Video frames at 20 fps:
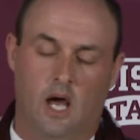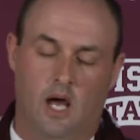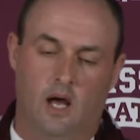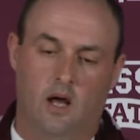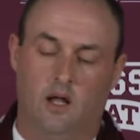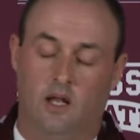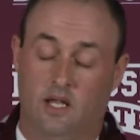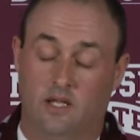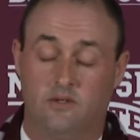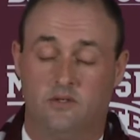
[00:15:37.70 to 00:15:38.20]

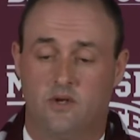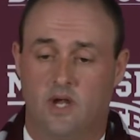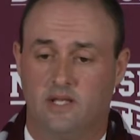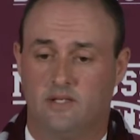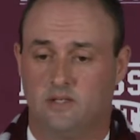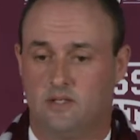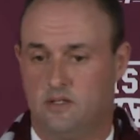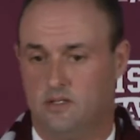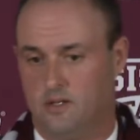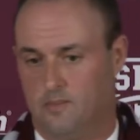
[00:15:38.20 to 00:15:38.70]
I'll
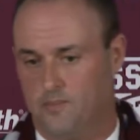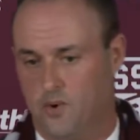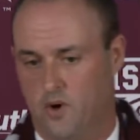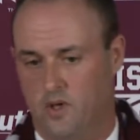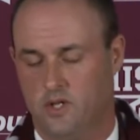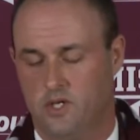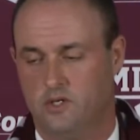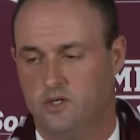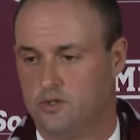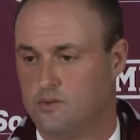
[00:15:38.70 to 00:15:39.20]
address the
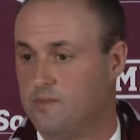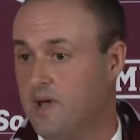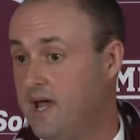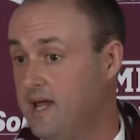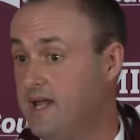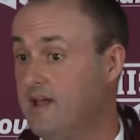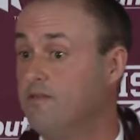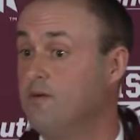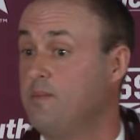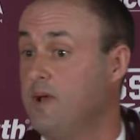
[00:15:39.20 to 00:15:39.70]
point that you just
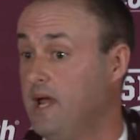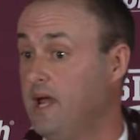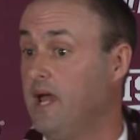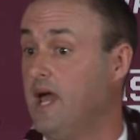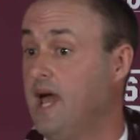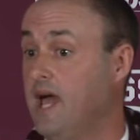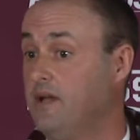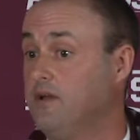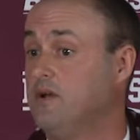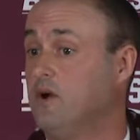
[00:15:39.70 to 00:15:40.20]
made, never being
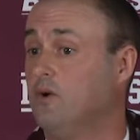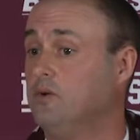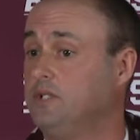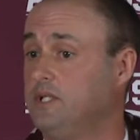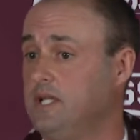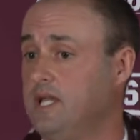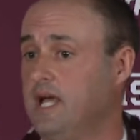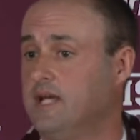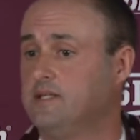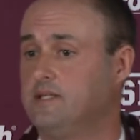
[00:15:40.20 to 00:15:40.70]
a head
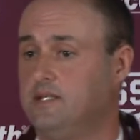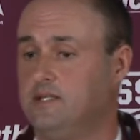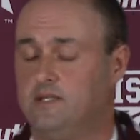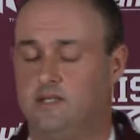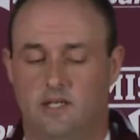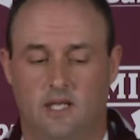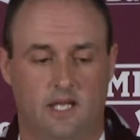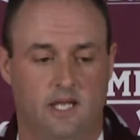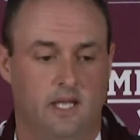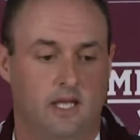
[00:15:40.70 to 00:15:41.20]
coach in the
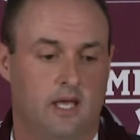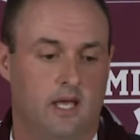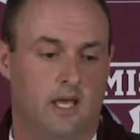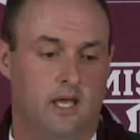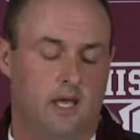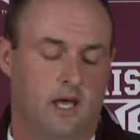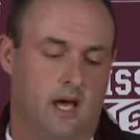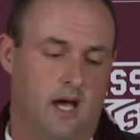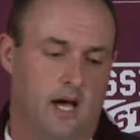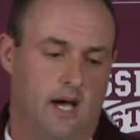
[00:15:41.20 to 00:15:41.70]
SEC.
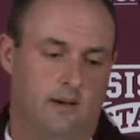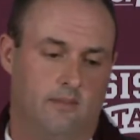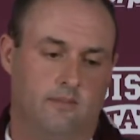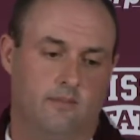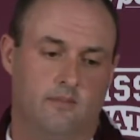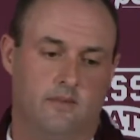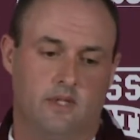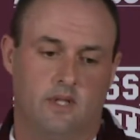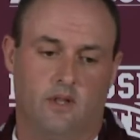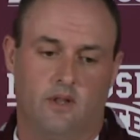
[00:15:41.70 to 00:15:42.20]

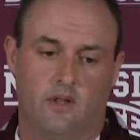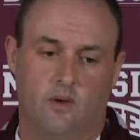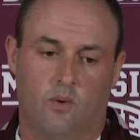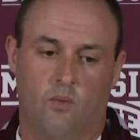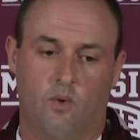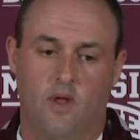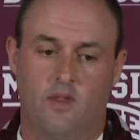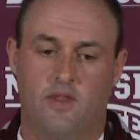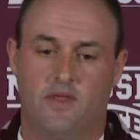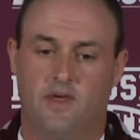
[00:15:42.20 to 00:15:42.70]
The
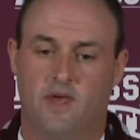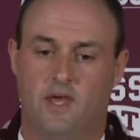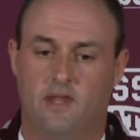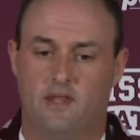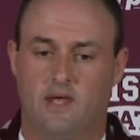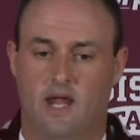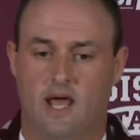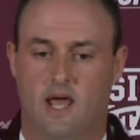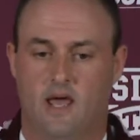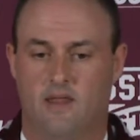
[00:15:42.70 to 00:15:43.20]
one thing
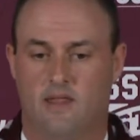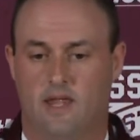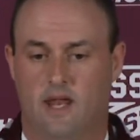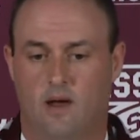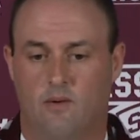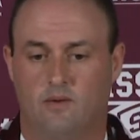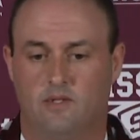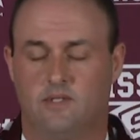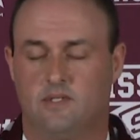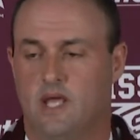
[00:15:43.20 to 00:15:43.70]
that
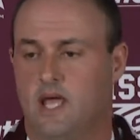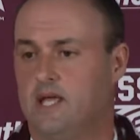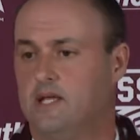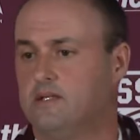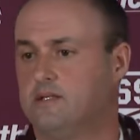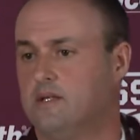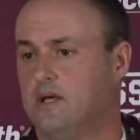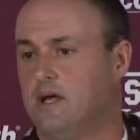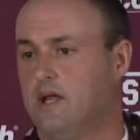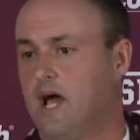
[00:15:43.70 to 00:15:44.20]
I would say
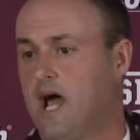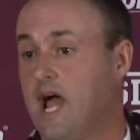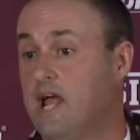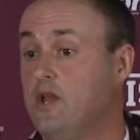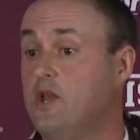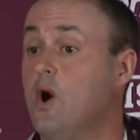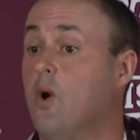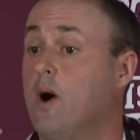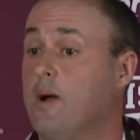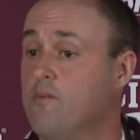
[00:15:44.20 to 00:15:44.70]
is that I
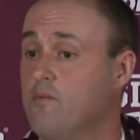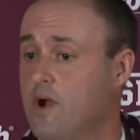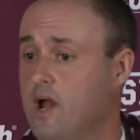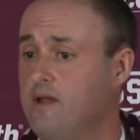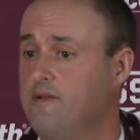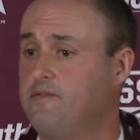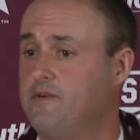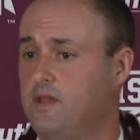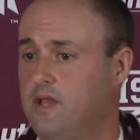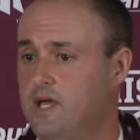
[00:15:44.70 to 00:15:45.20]
know I'm
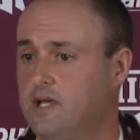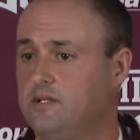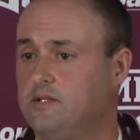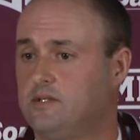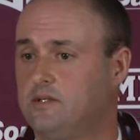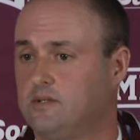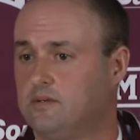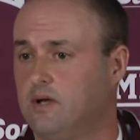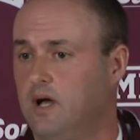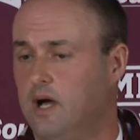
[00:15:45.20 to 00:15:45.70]
ready for
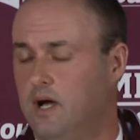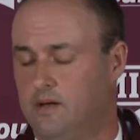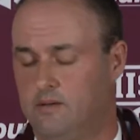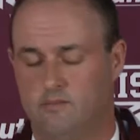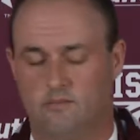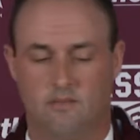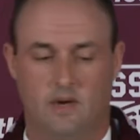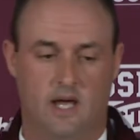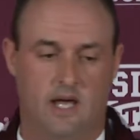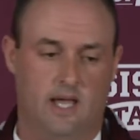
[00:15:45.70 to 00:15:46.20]
this.
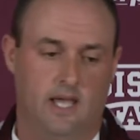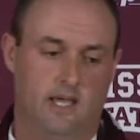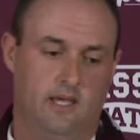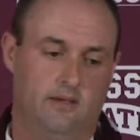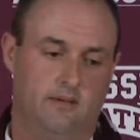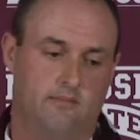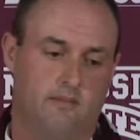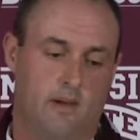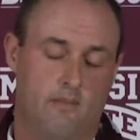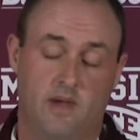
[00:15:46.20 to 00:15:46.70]

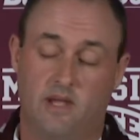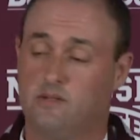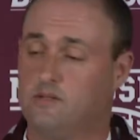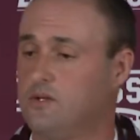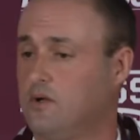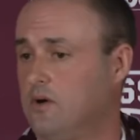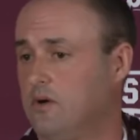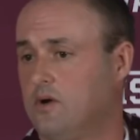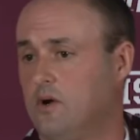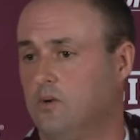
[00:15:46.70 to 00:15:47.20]
My
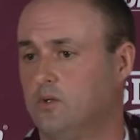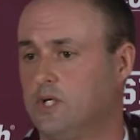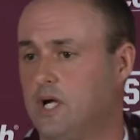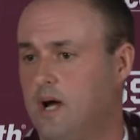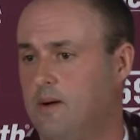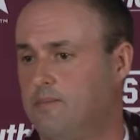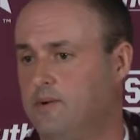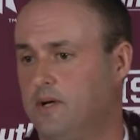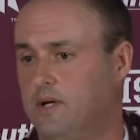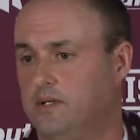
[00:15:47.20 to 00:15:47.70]
mentor, Coach
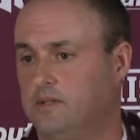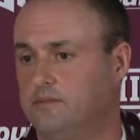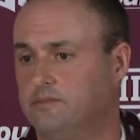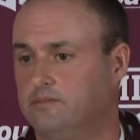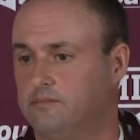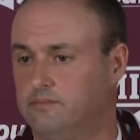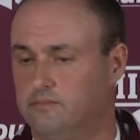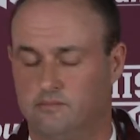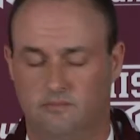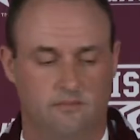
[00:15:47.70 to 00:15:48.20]
Harper,
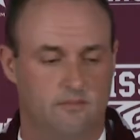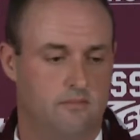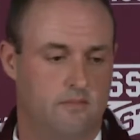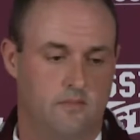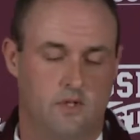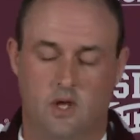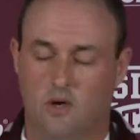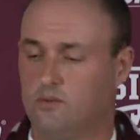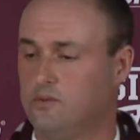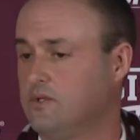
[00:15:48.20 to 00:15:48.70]

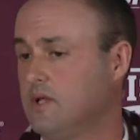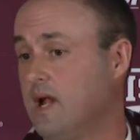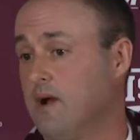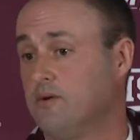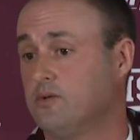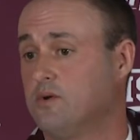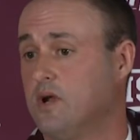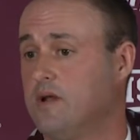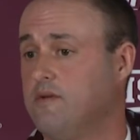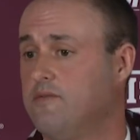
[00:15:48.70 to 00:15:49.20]
knows that I
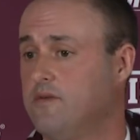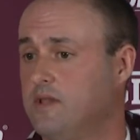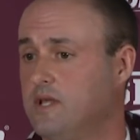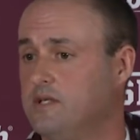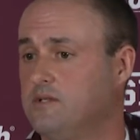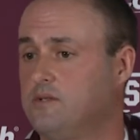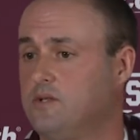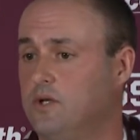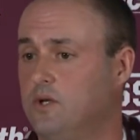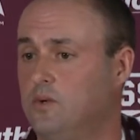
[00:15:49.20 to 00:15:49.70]
was ready for
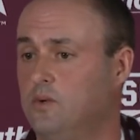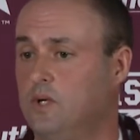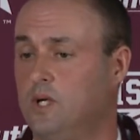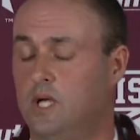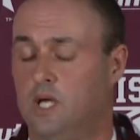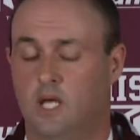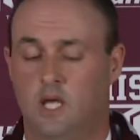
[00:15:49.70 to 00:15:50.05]
this too.